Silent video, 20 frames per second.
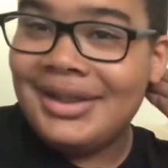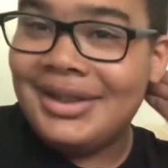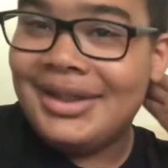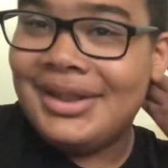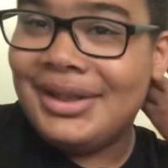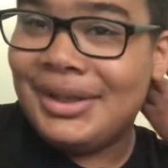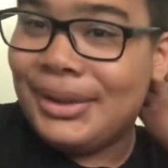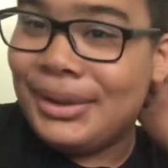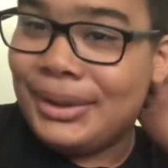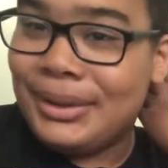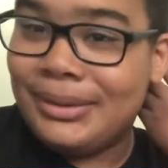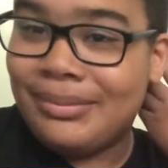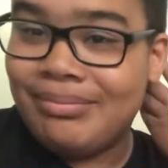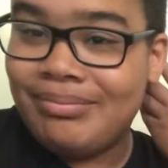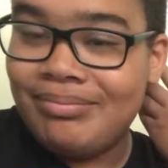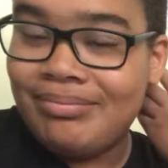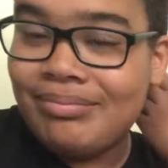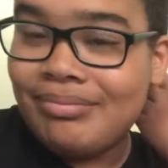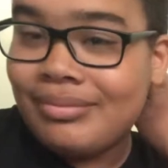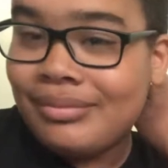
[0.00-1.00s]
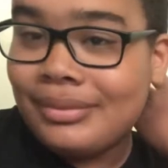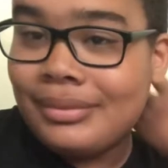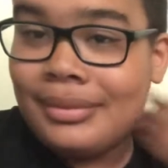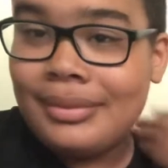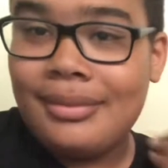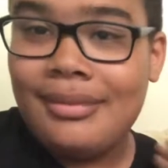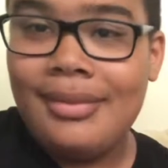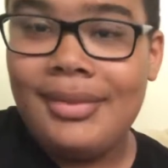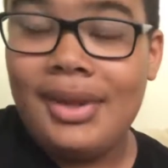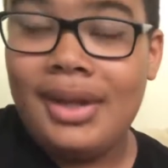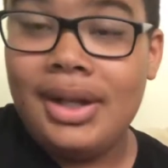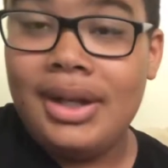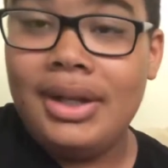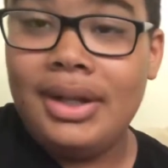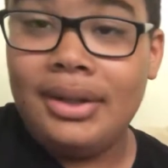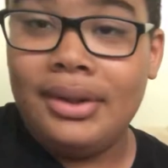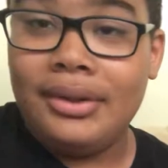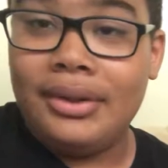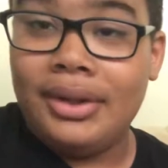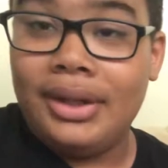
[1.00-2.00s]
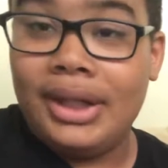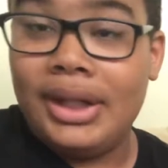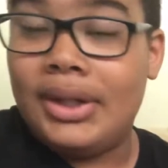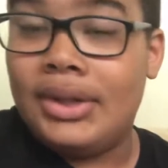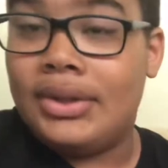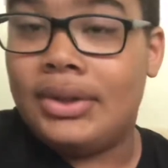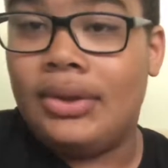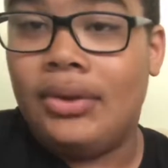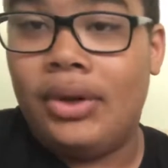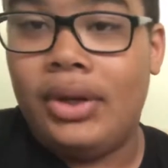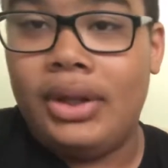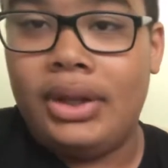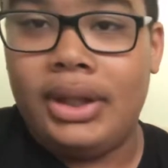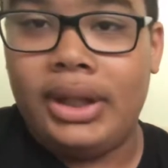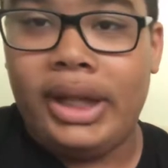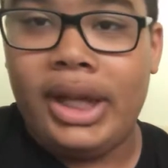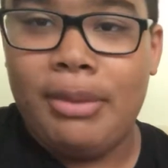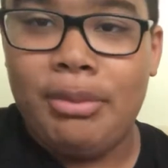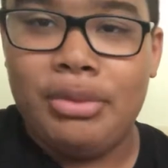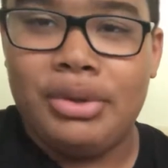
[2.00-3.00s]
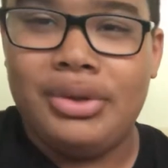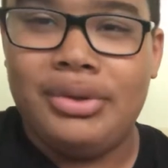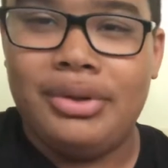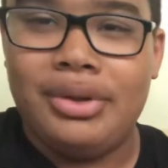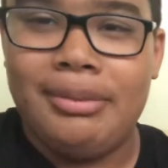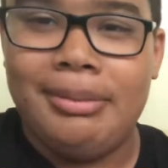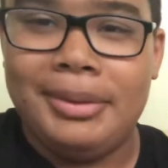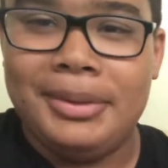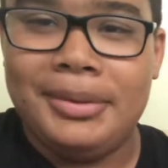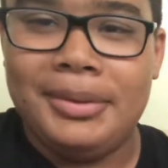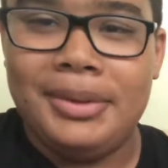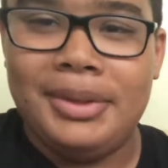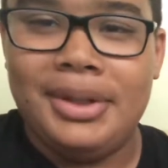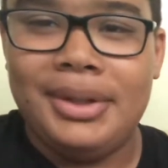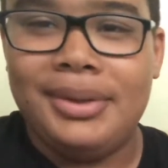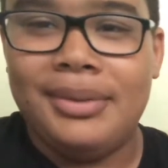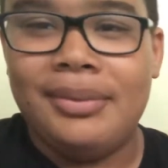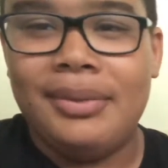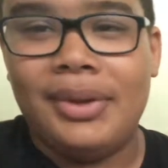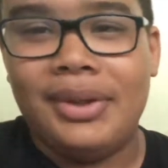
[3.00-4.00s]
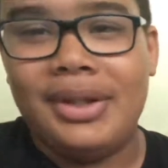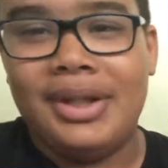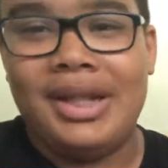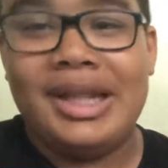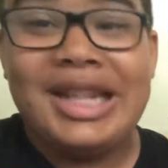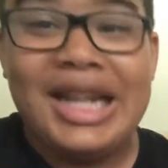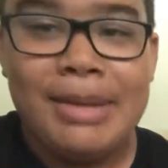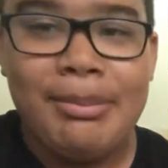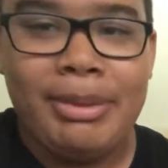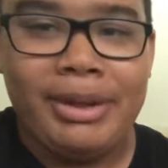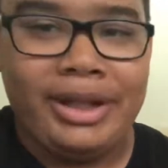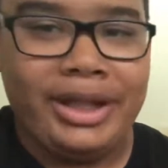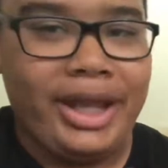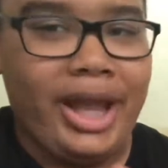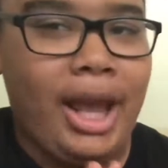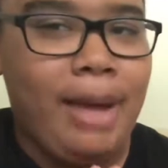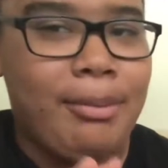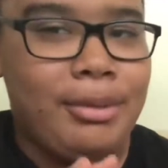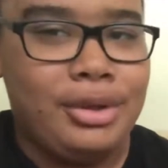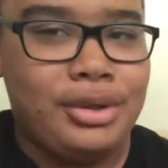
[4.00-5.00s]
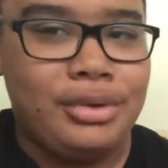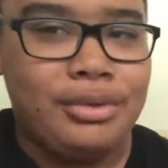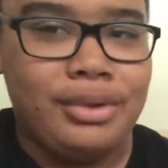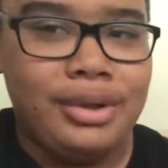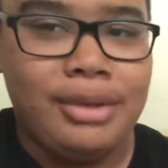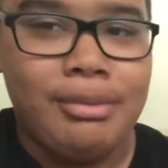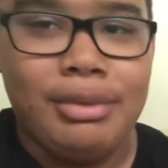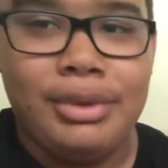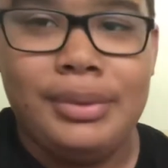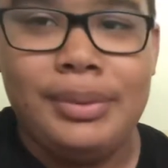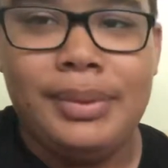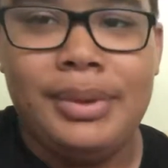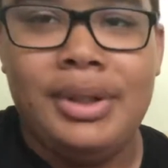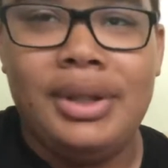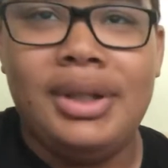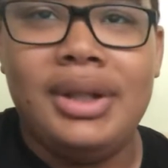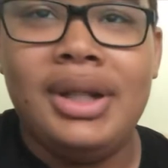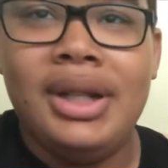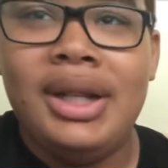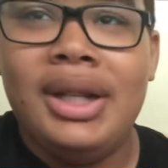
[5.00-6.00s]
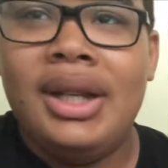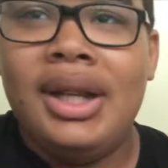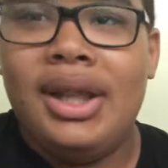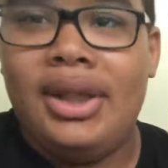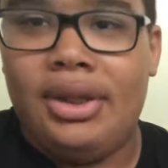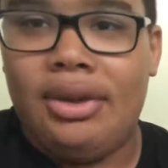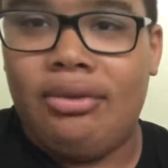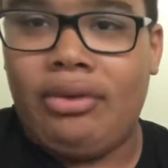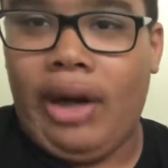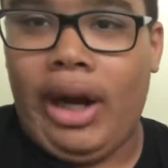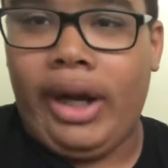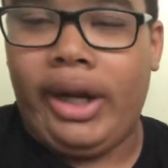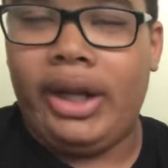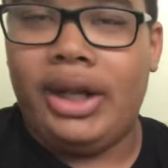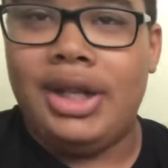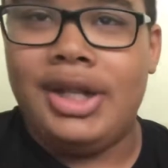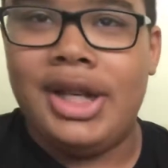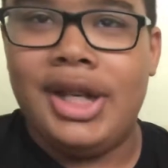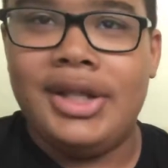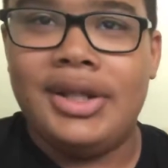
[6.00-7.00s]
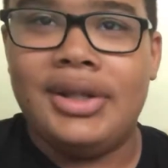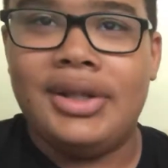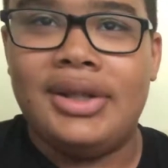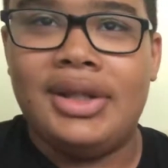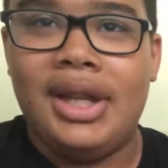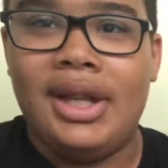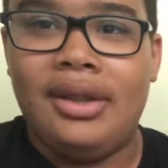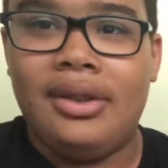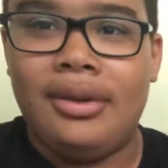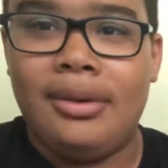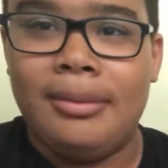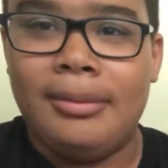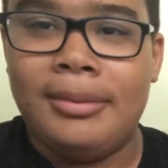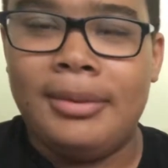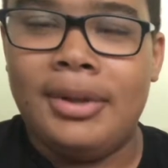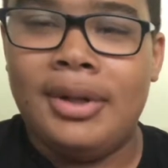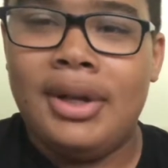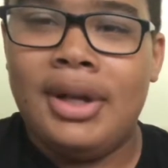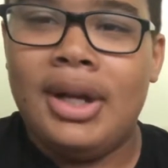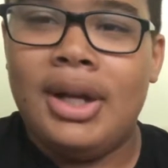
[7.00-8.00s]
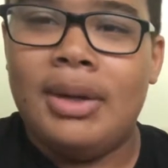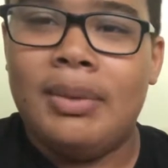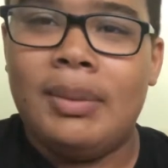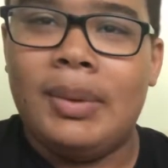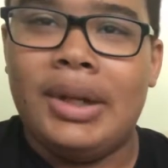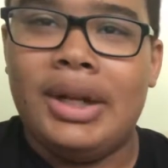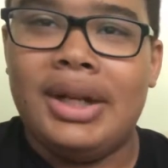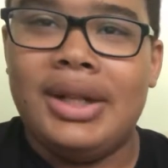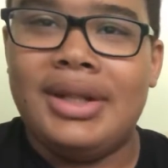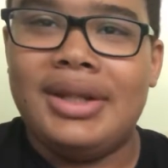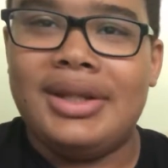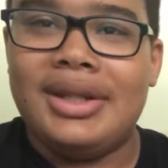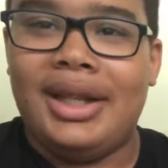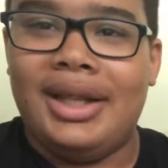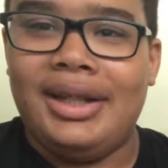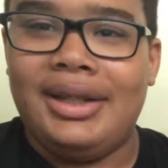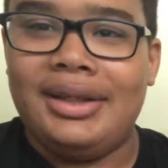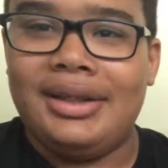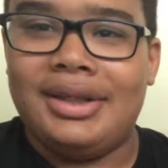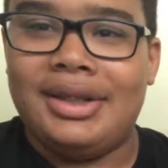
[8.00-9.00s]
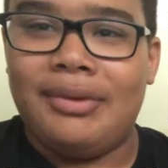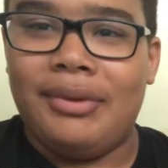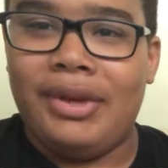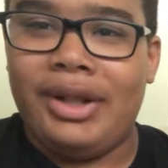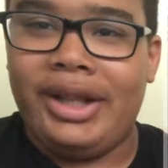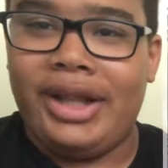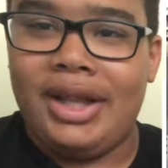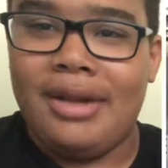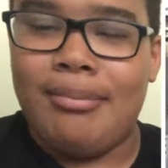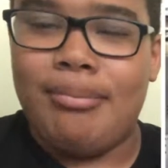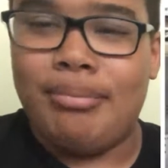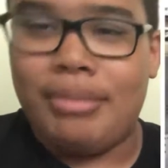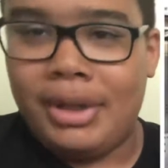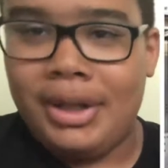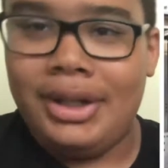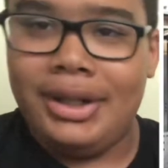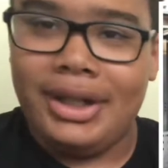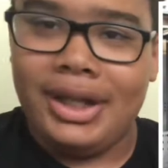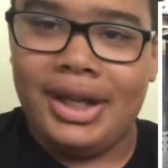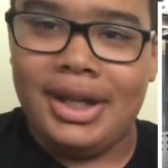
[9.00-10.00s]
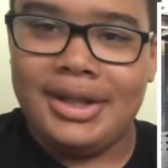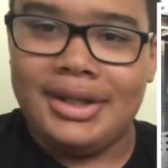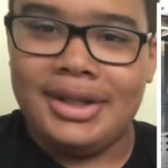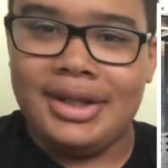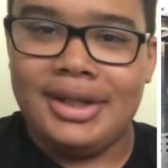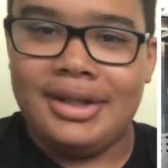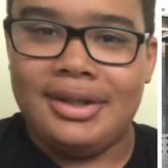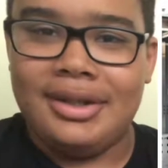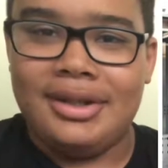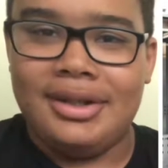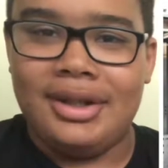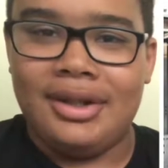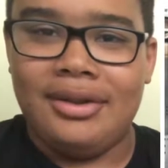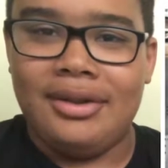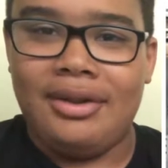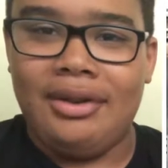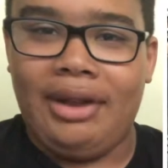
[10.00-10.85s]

So another thing that was great, the chemistry between, well, the type of chemistry between The Rock and Jason Statham, was like, to where they kept butting heads against each other.